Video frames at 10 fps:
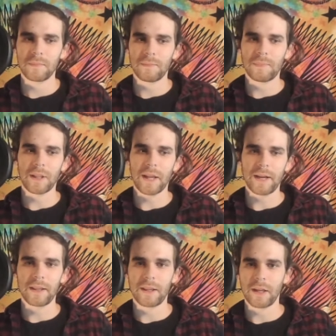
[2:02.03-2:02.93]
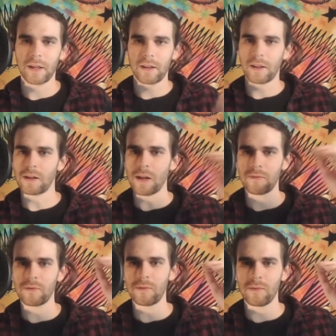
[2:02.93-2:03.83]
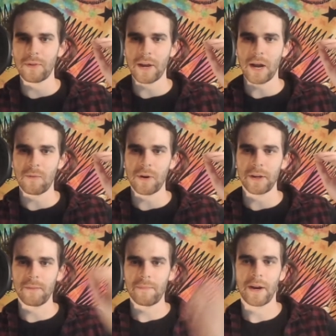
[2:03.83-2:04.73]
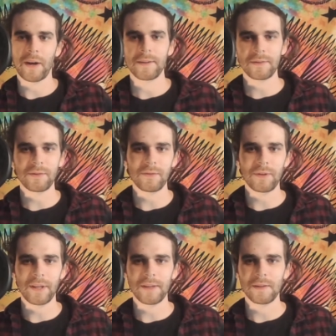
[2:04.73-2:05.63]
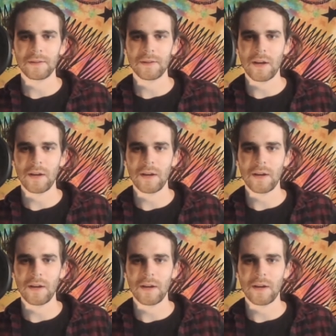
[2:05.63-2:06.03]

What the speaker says: But like the level that I want to compare it to is